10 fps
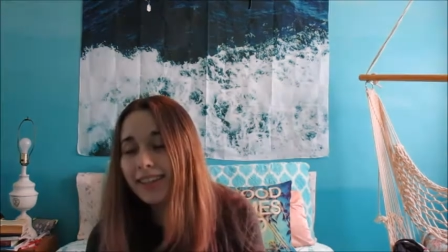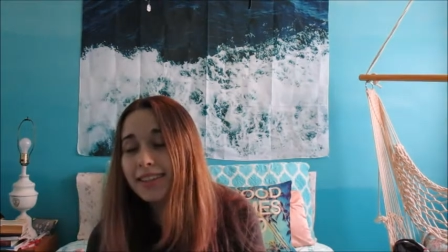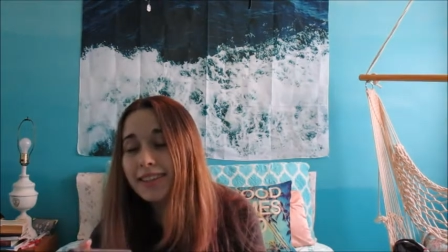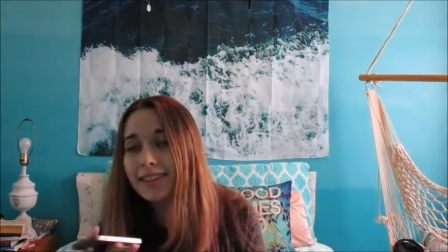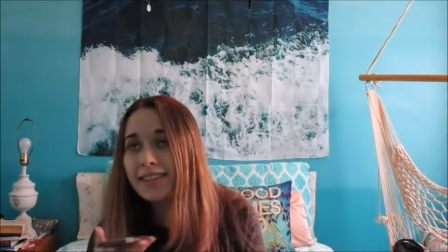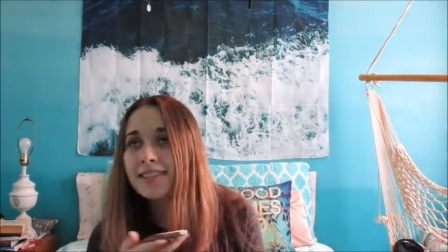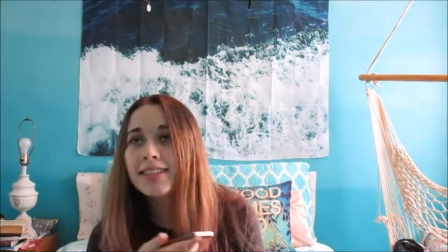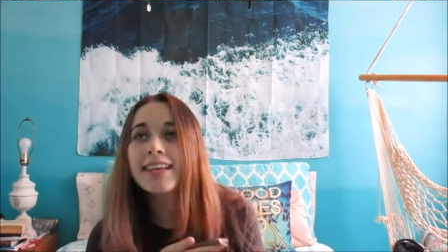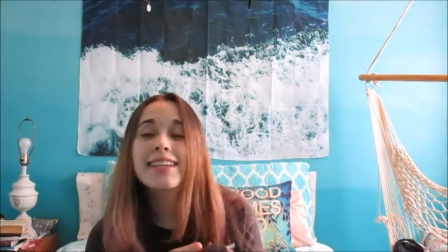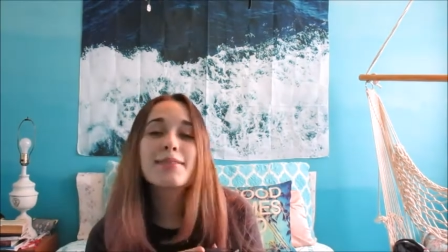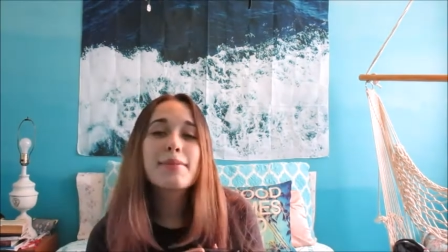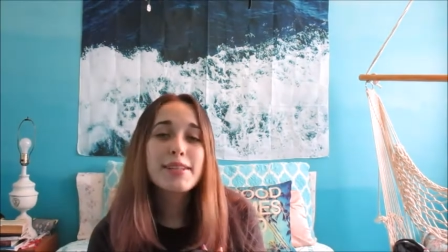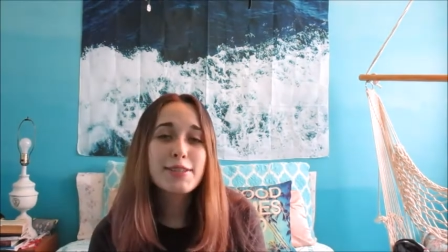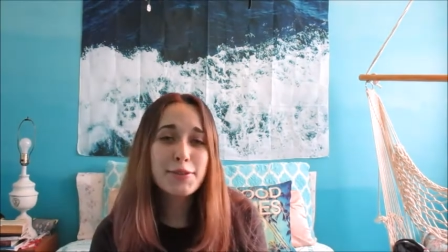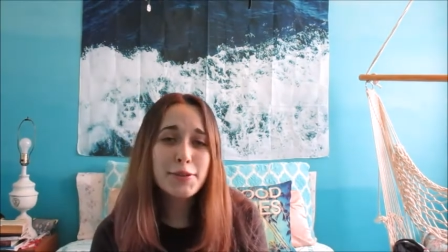It slays my
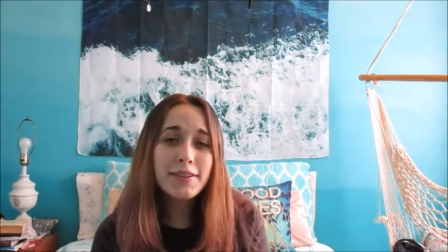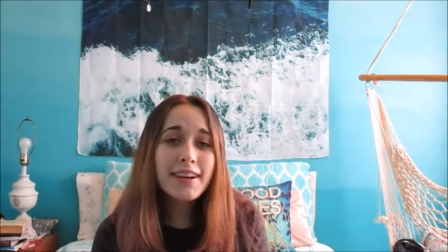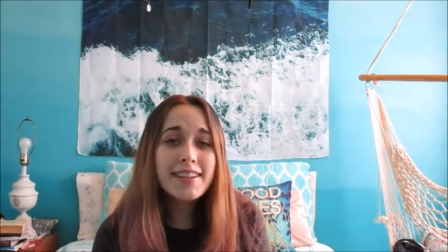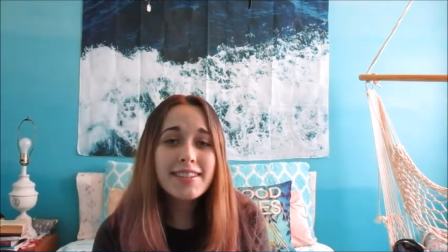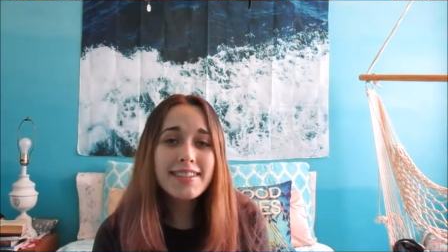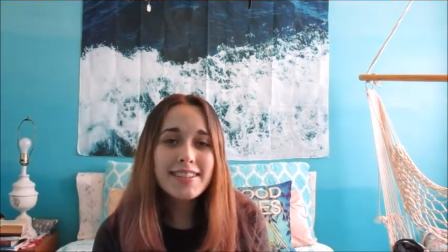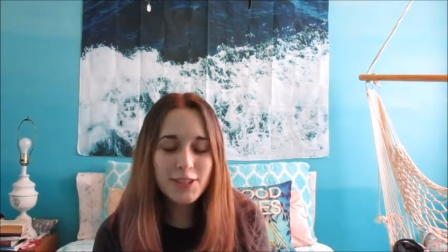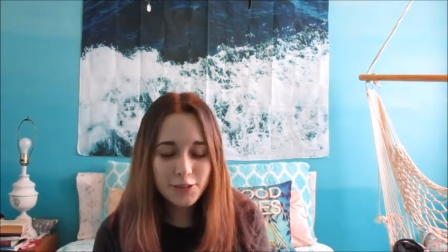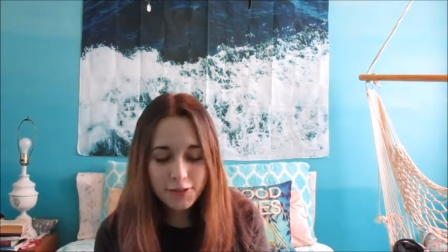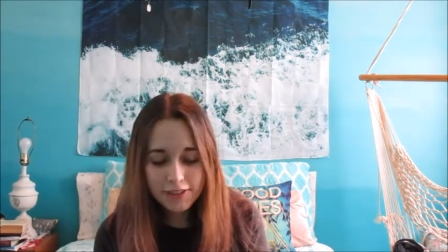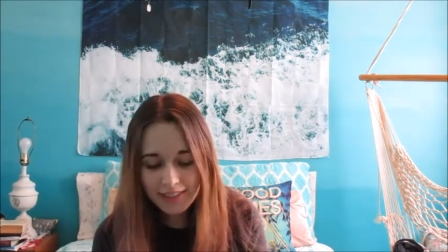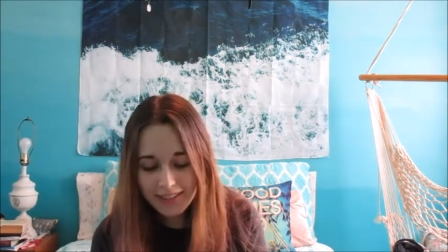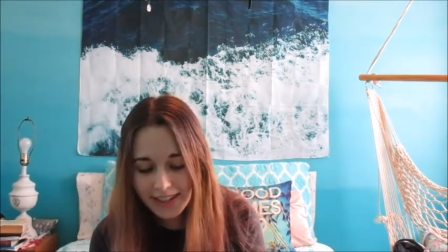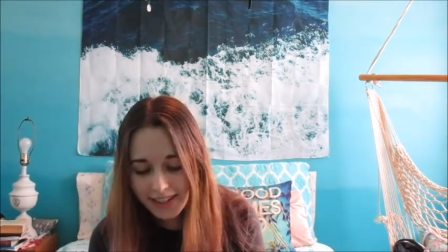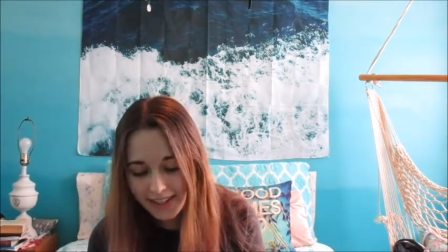soul, as the children
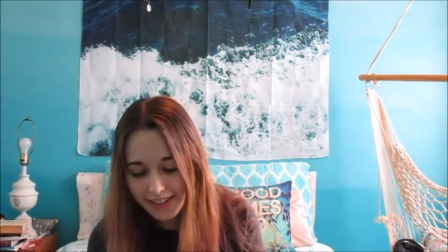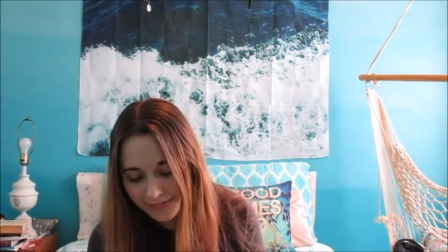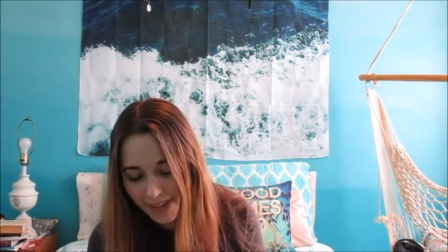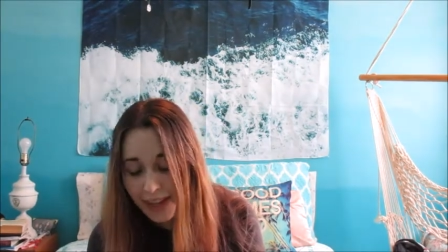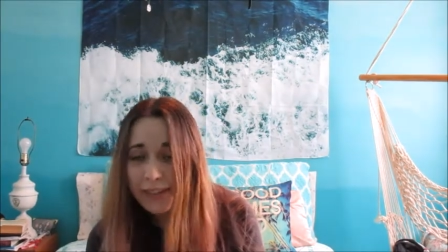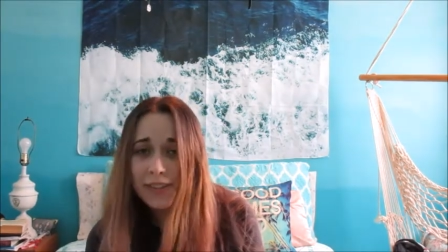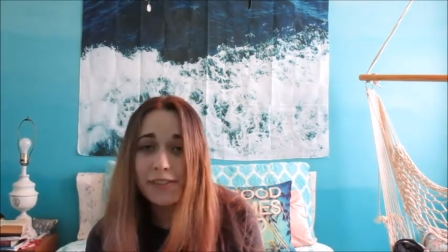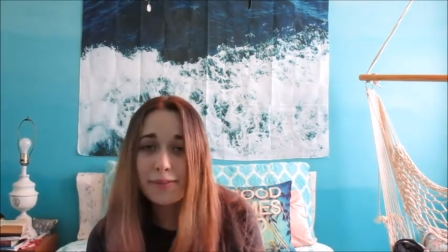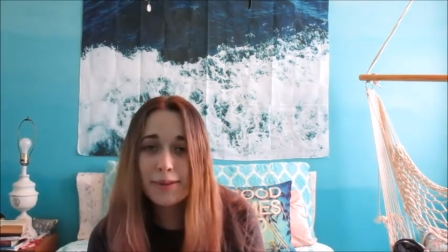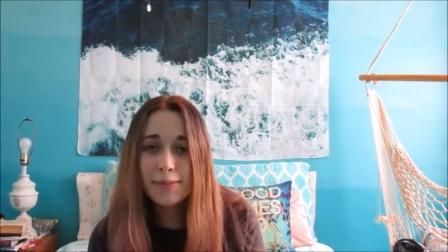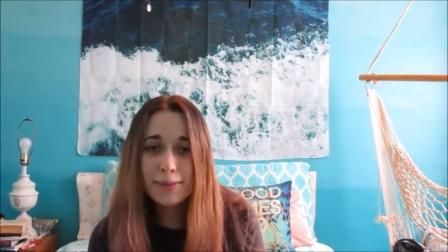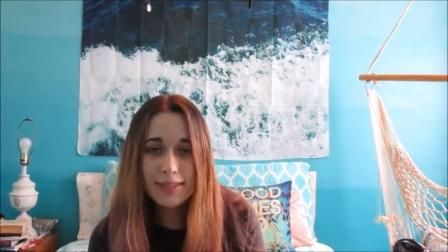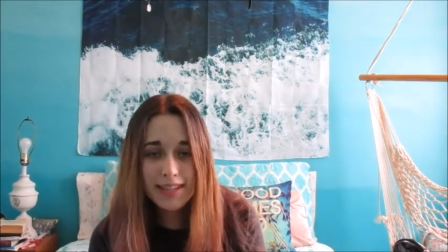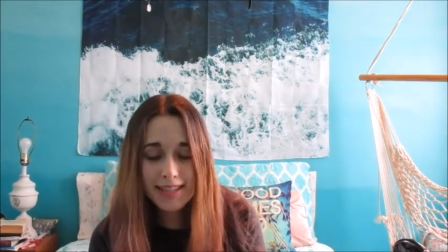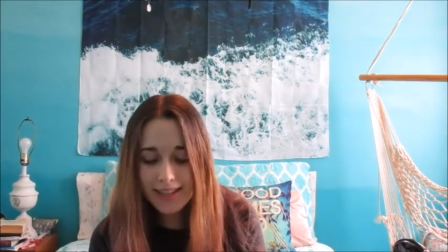say. I don't know if people
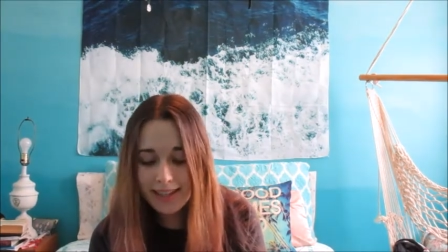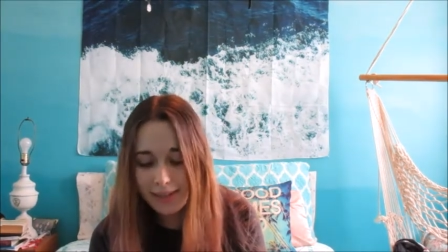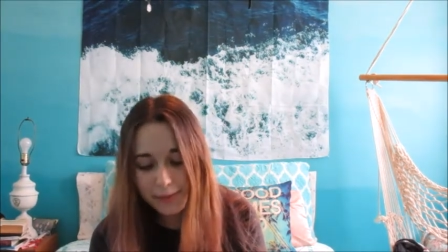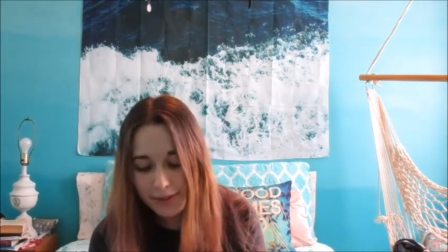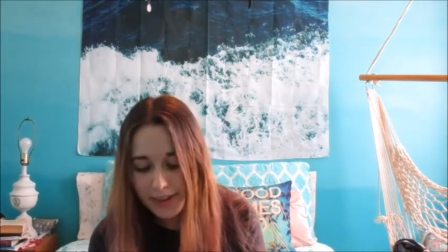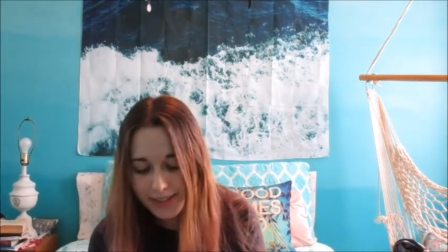say that anymore.